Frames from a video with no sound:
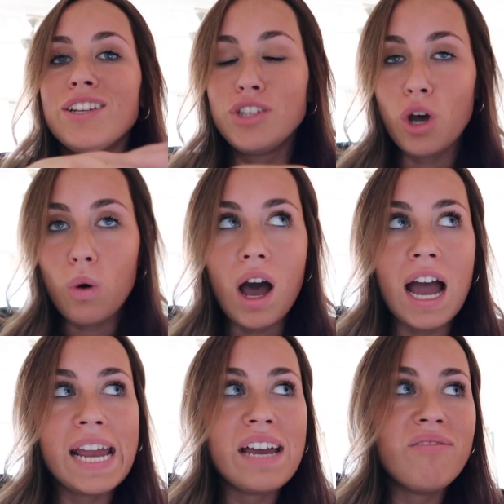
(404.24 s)
So
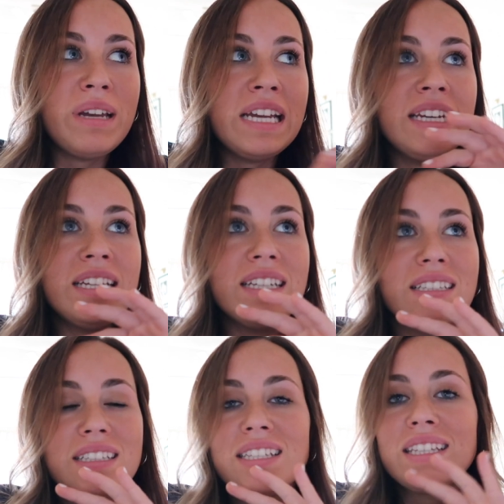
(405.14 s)
I have been
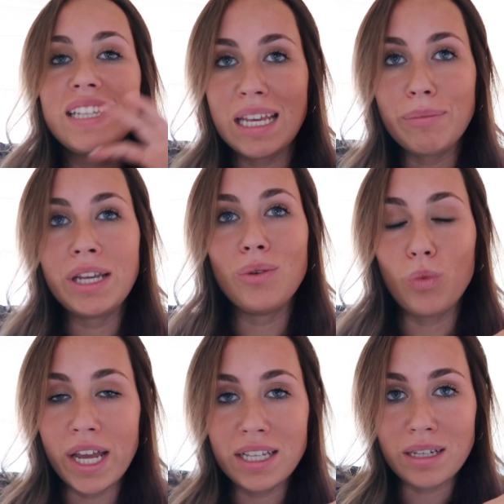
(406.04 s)

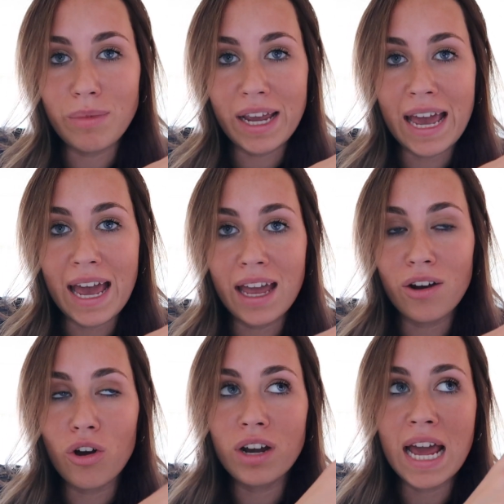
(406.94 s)
scheming ways in my
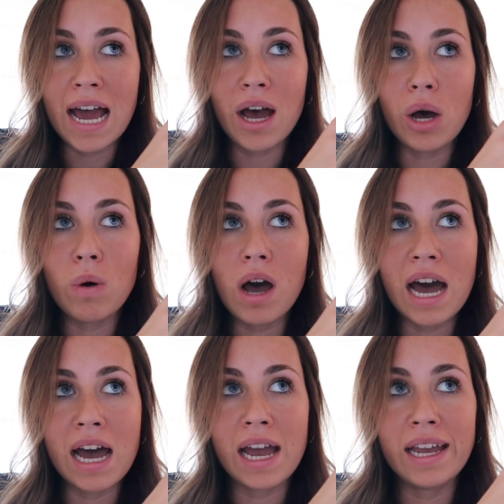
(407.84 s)
head on how
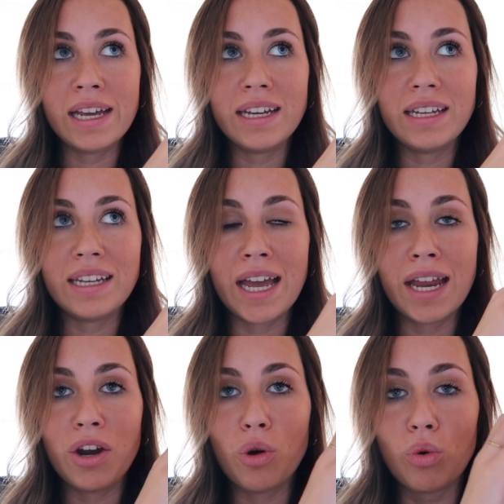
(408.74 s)
I
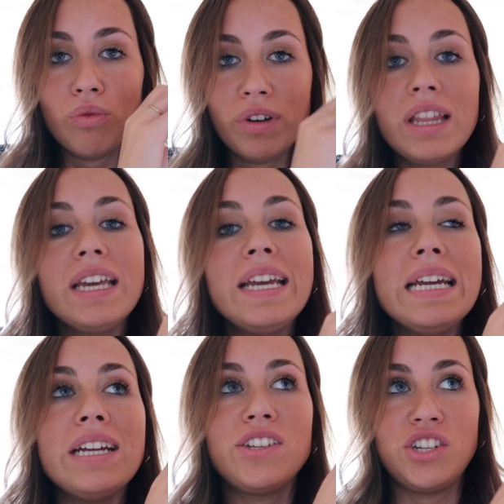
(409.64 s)
can
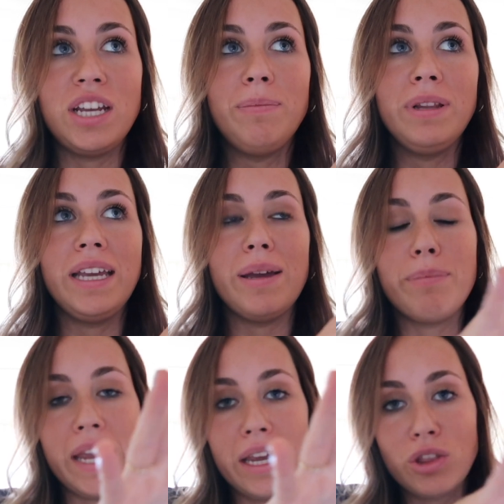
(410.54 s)
really cheaply
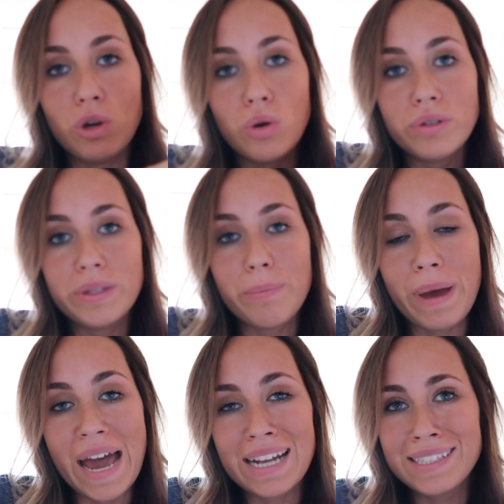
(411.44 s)
make those
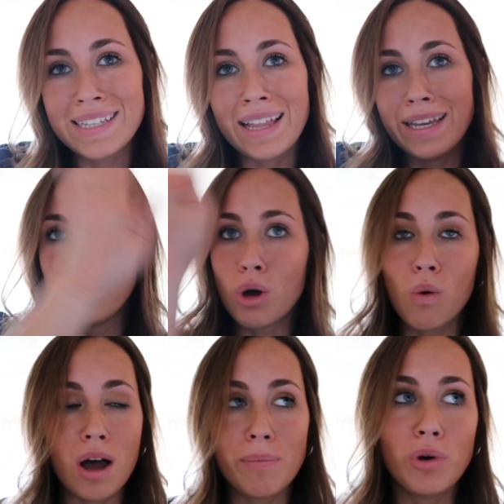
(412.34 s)
bats that like
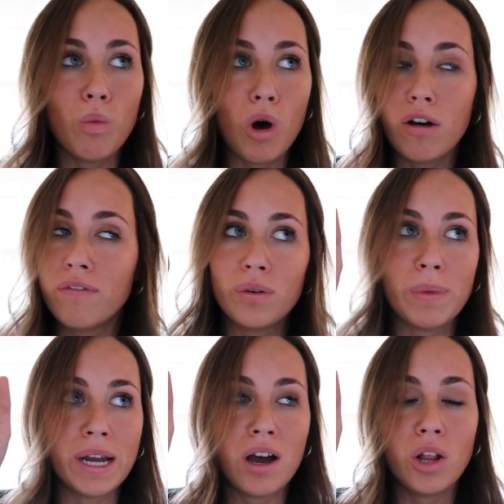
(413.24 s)
go up the wall for
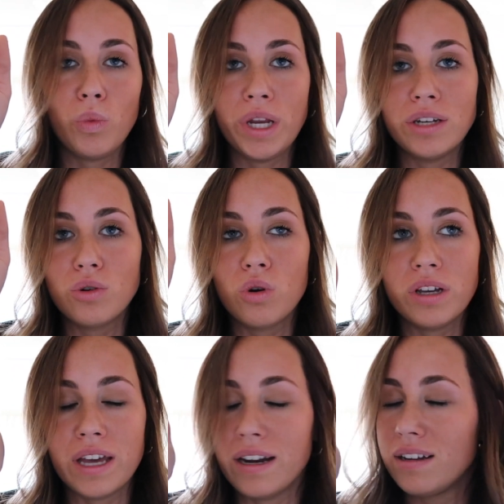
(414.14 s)
my Halloween
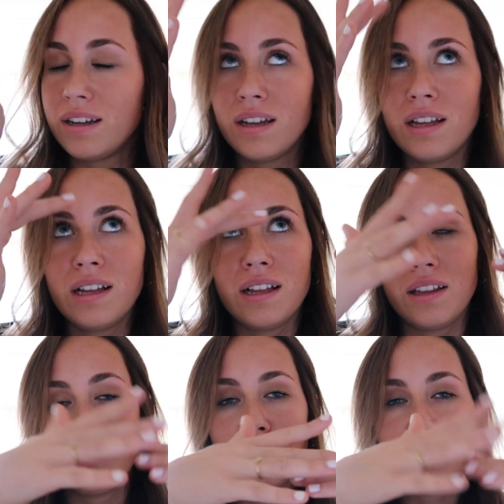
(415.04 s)
decor that
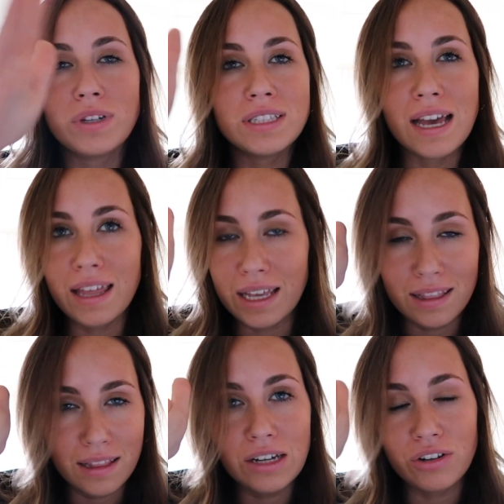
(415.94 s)
those ones that
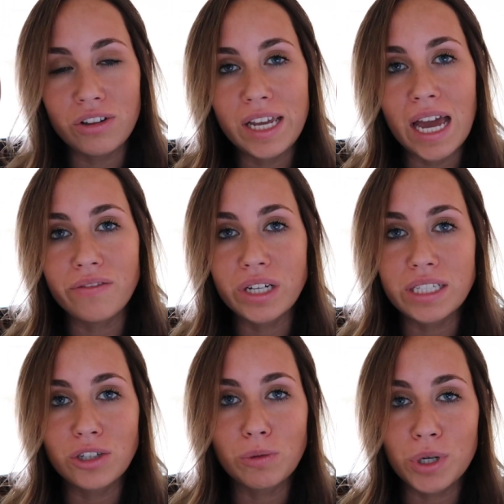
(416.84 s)
like literally every
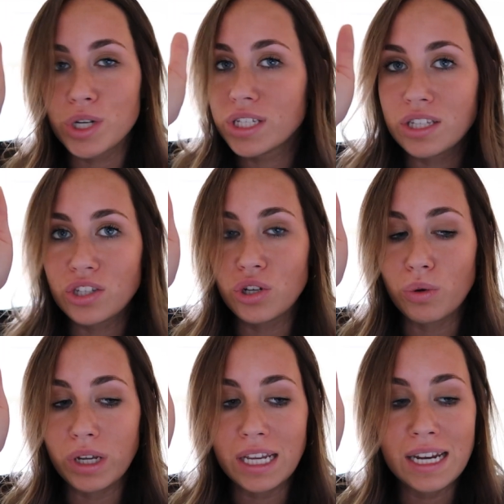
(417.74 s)
single person's
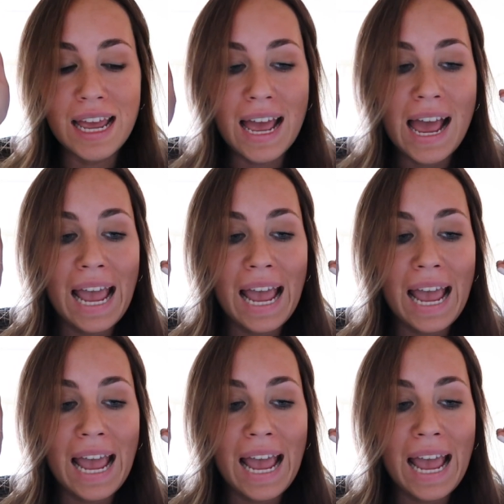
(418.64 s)
doing.